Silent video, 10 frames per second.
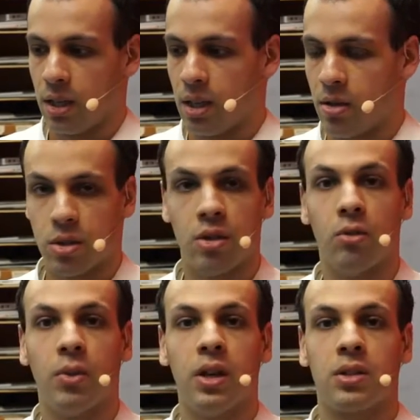There's
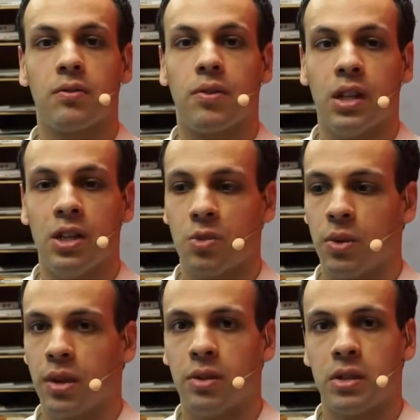no reason for each
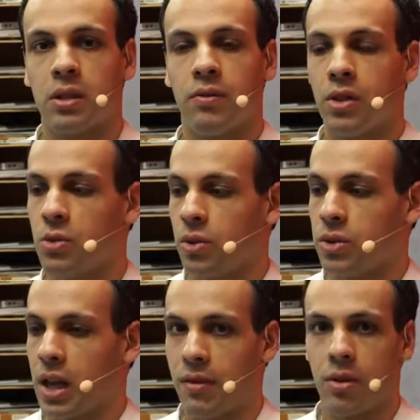one of those
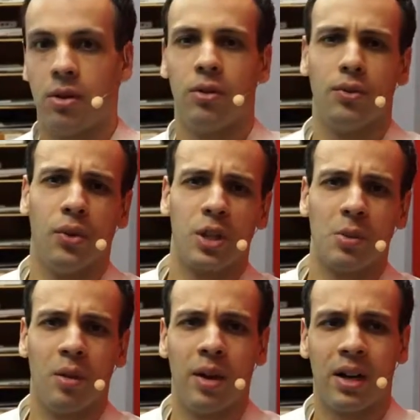individuals to have their own
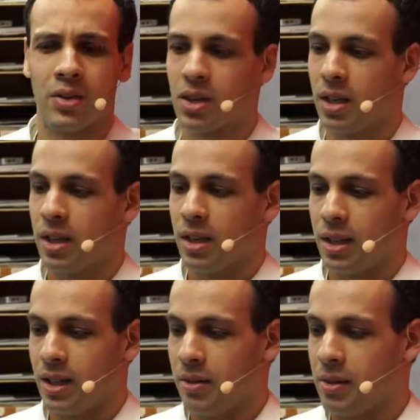voicemail box
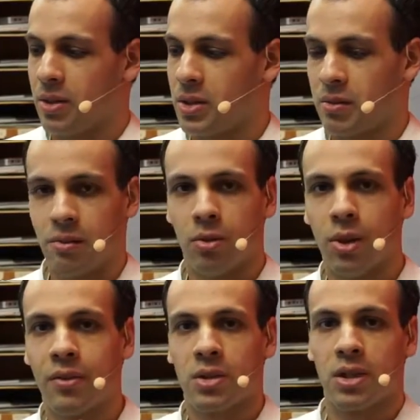because
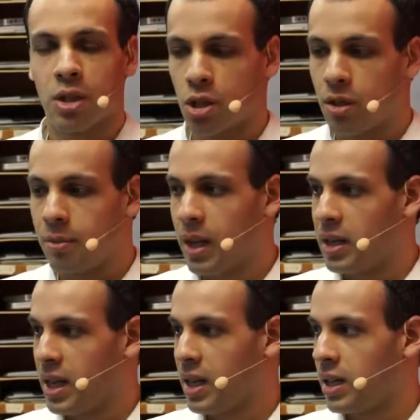whoever's going to show up
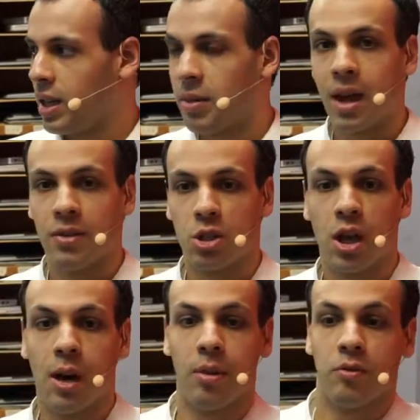that day, they may have a
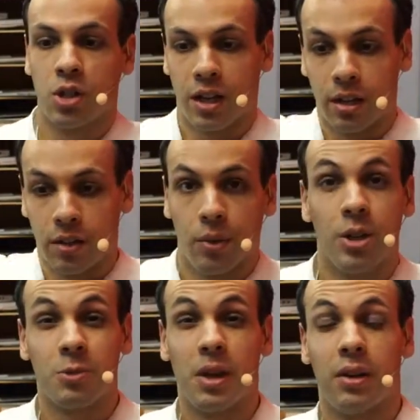job of checking the
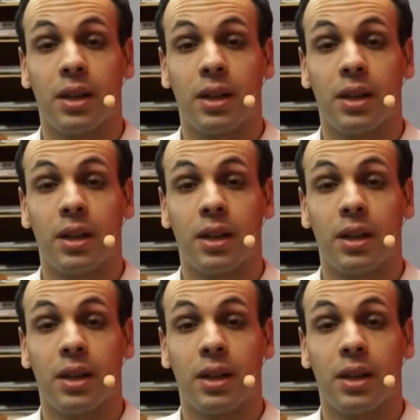voicemail.